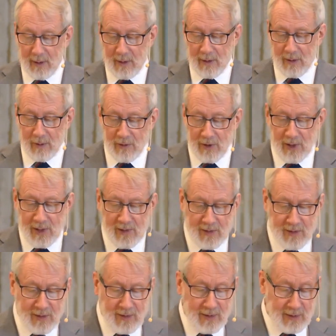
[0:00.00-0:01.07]
So
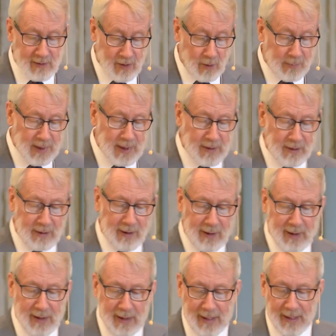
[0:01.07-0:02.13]
Jesus, so Peter
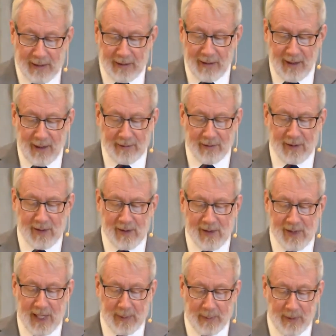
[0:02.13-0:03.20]
and the other
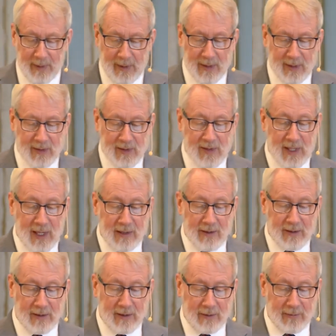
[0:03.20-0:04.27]
disciple
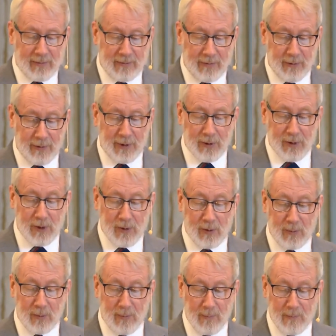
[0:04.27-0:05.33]
started for the tomb.